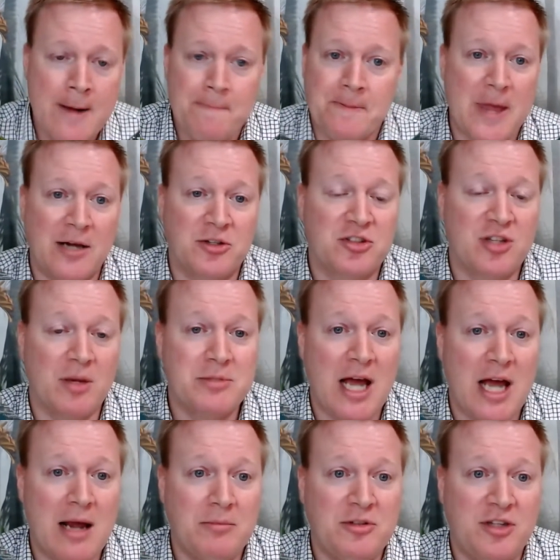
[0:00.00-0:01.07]
and
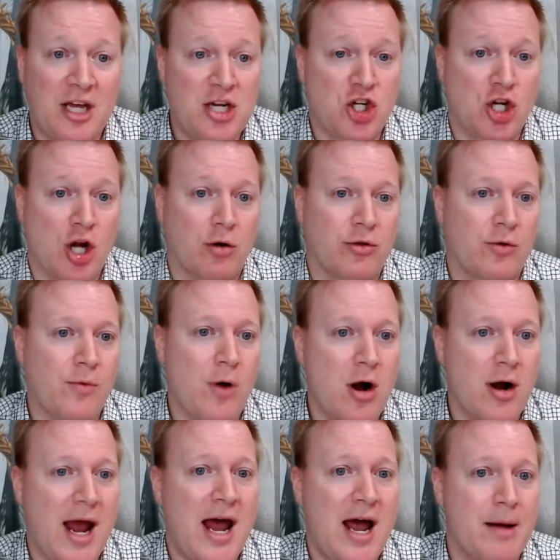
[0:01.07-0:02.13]
sometimes they share the wrong
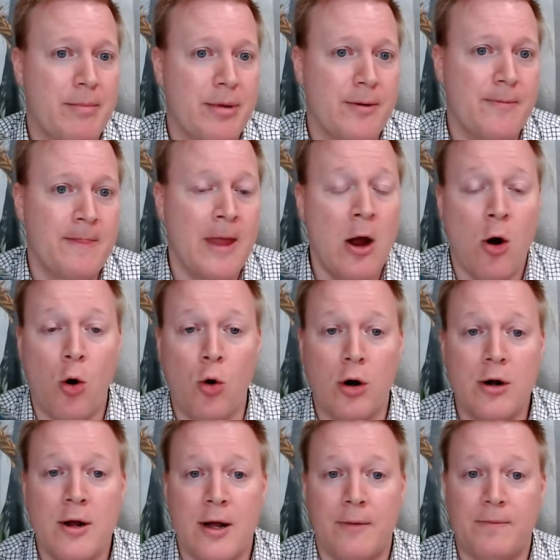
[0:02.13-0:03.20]
app.
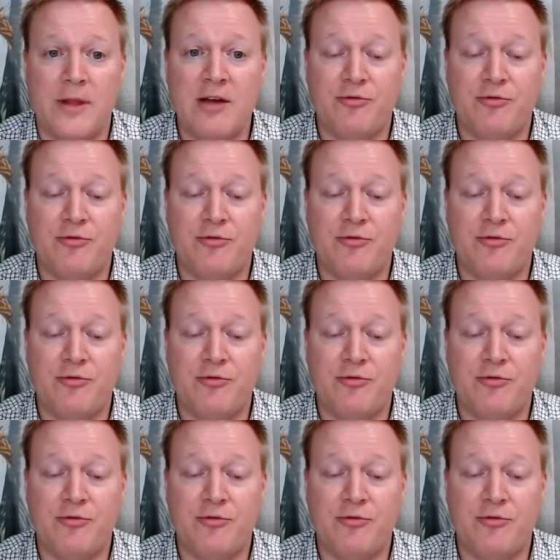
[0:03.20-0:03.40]
Or if